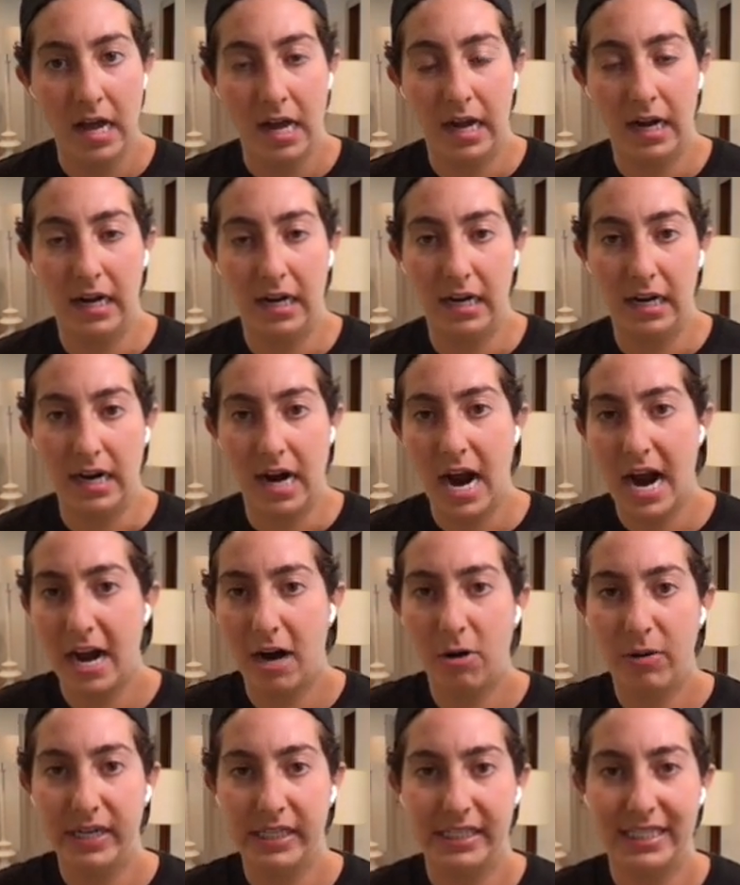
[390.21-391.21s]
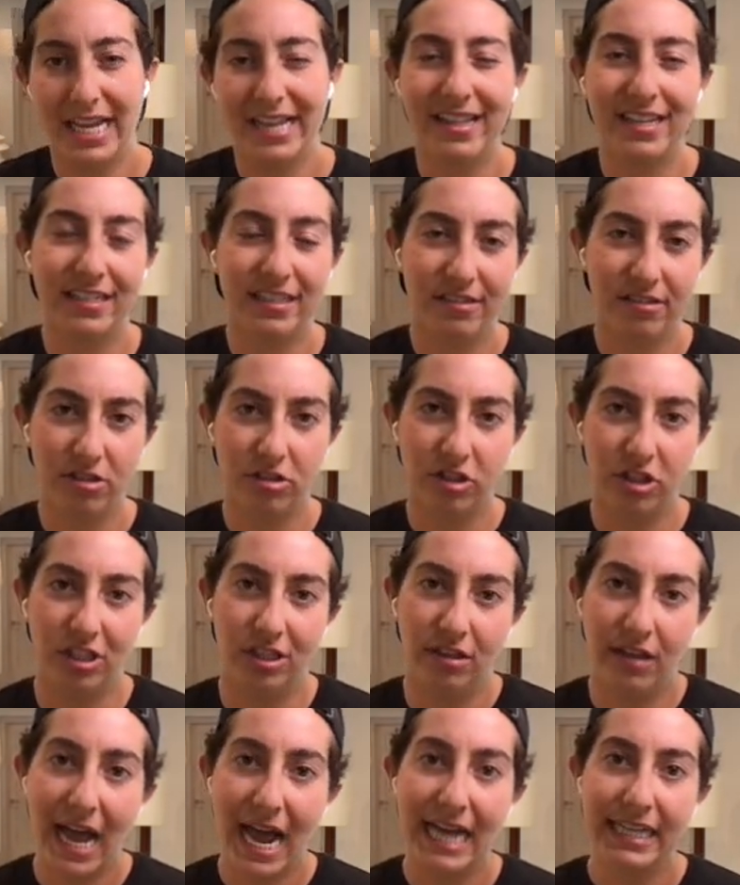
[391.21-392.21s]
I always say this is a
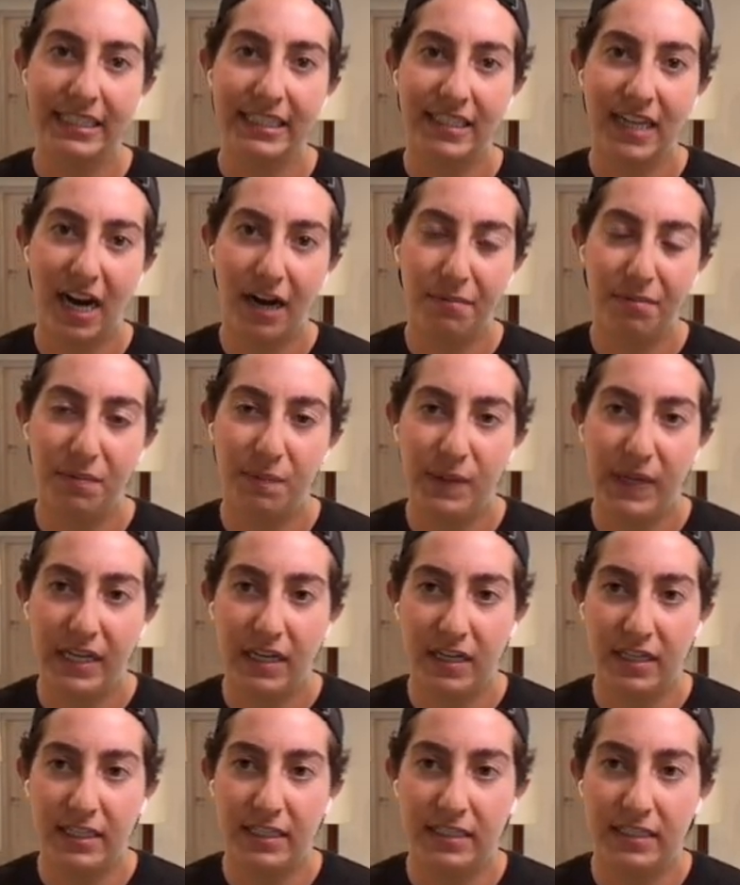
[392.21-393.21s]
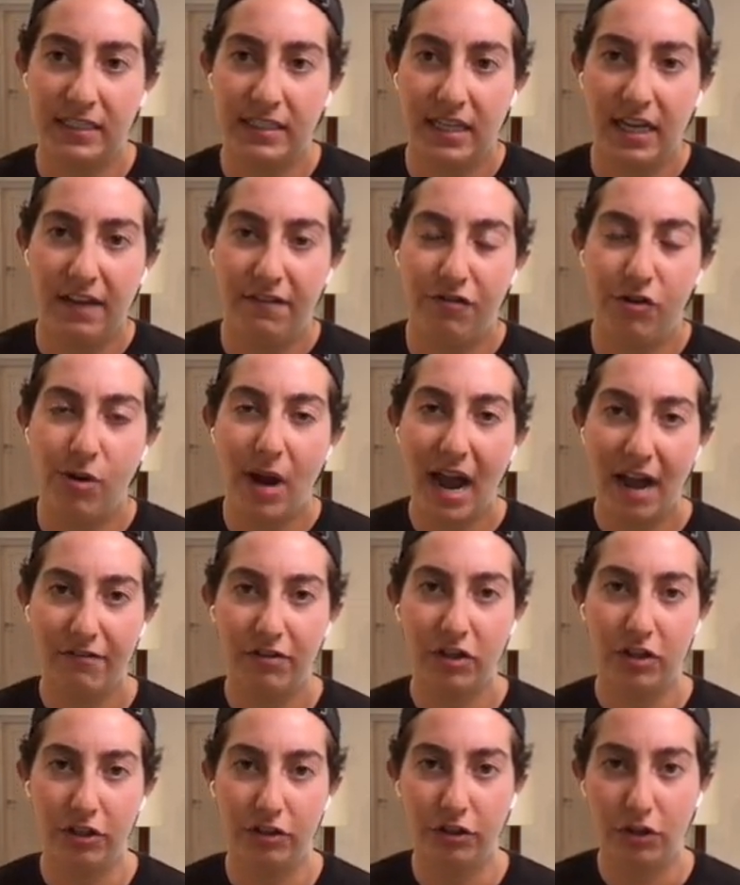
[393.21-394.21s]
good last step, because if you have a
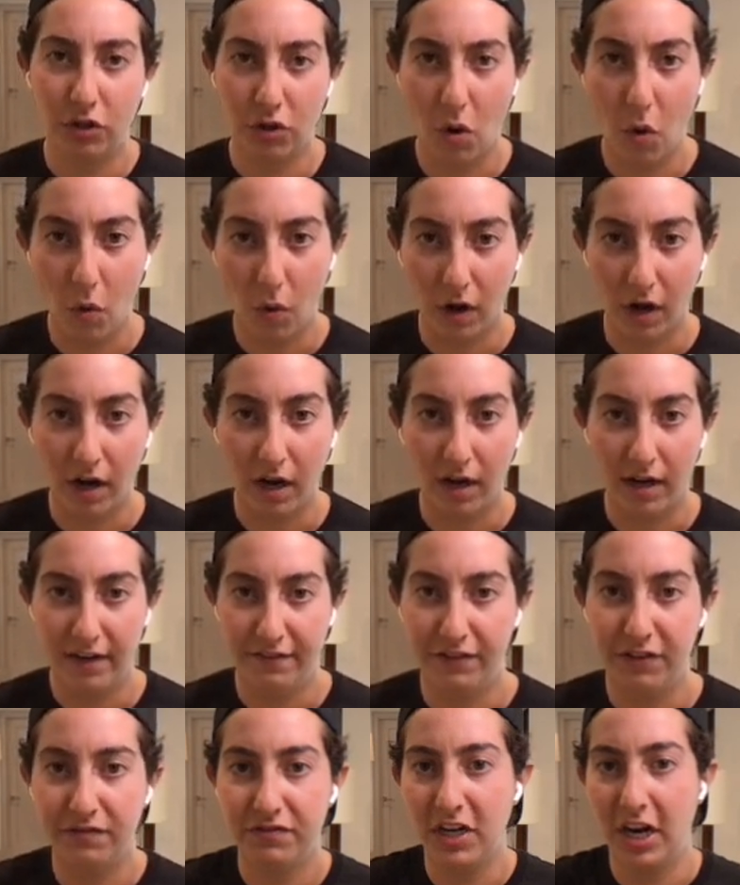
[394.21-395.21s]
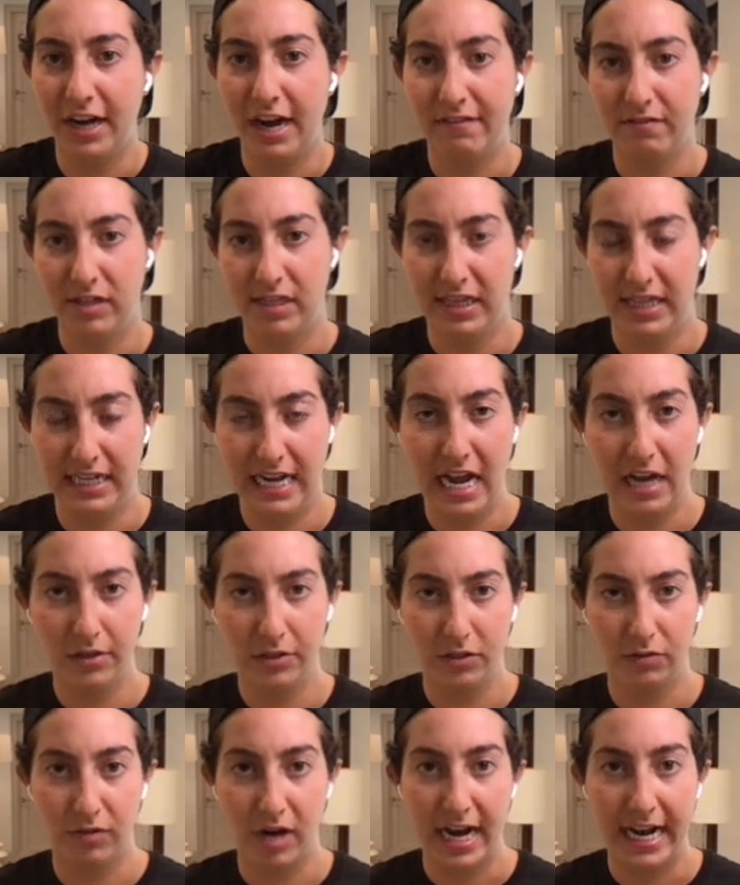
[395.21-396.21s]
good core, if you've done everything
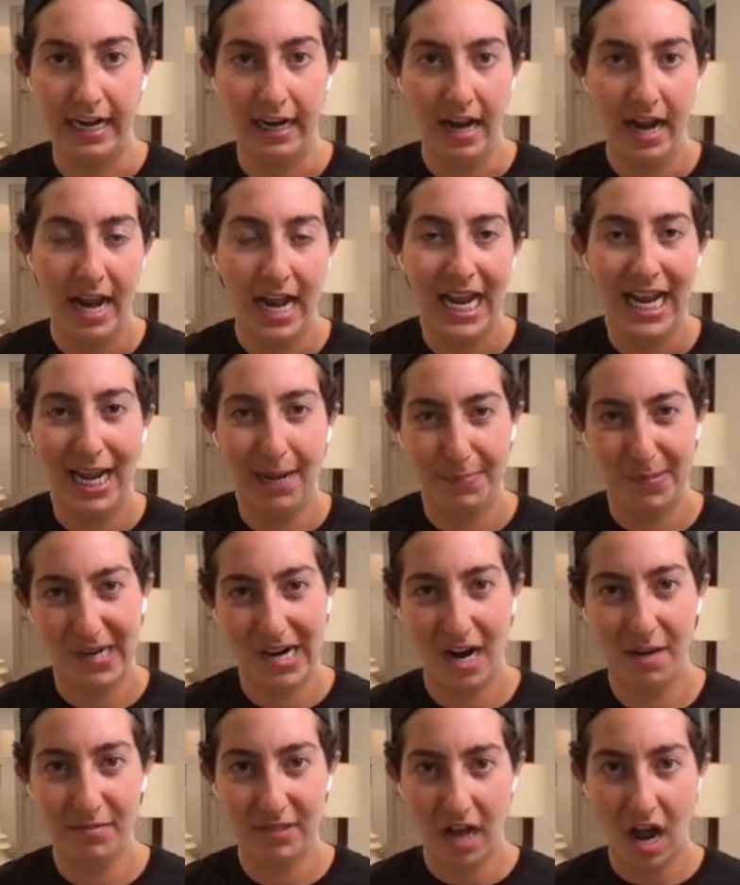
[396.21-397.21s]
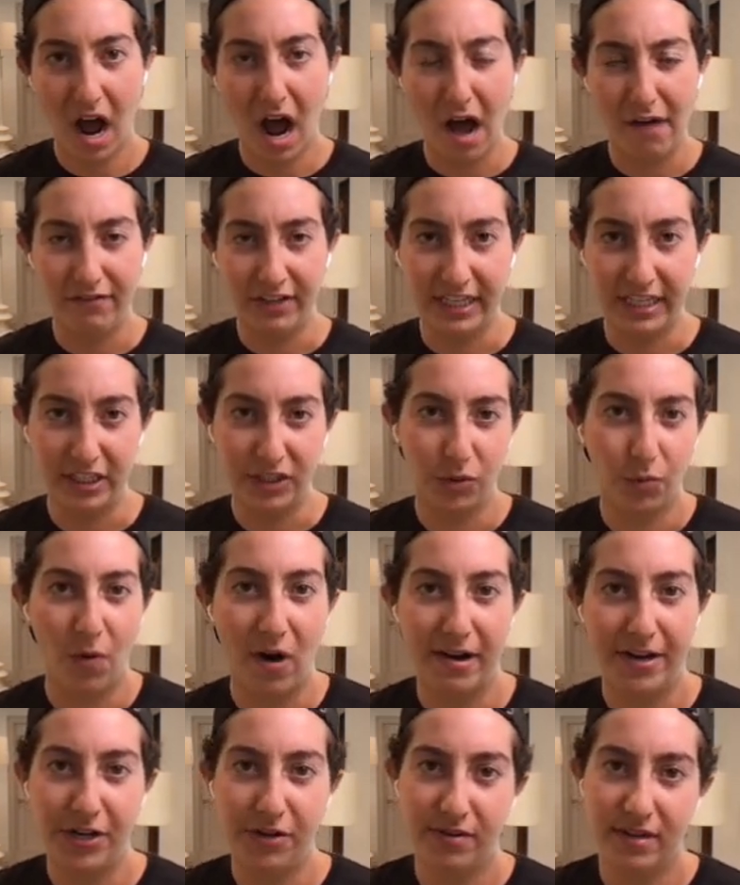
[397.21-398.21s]
else right, it becomes obvious
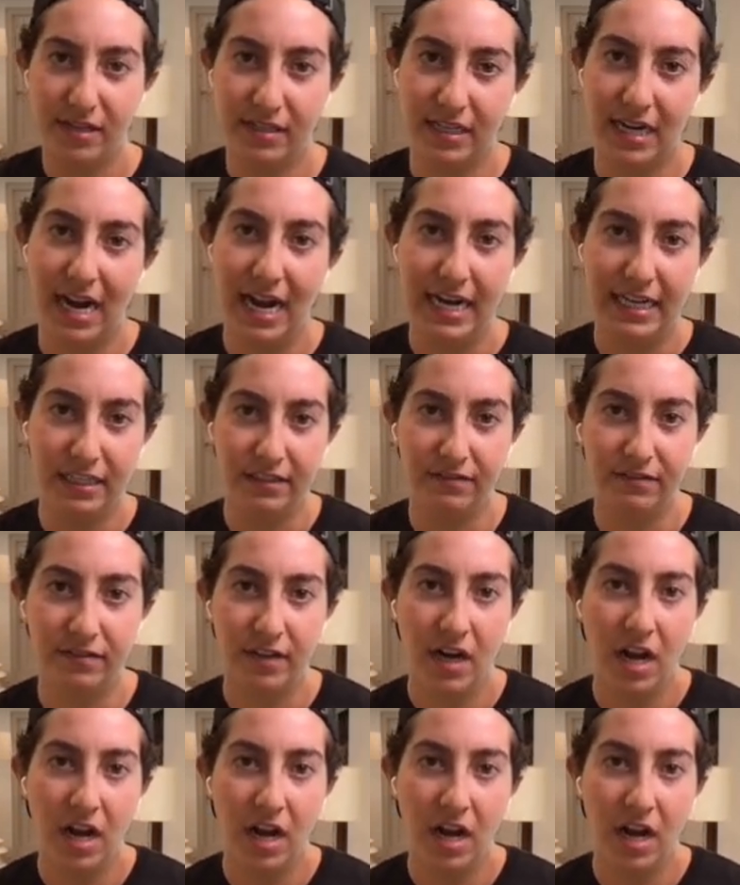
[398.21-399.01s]
where you can kind of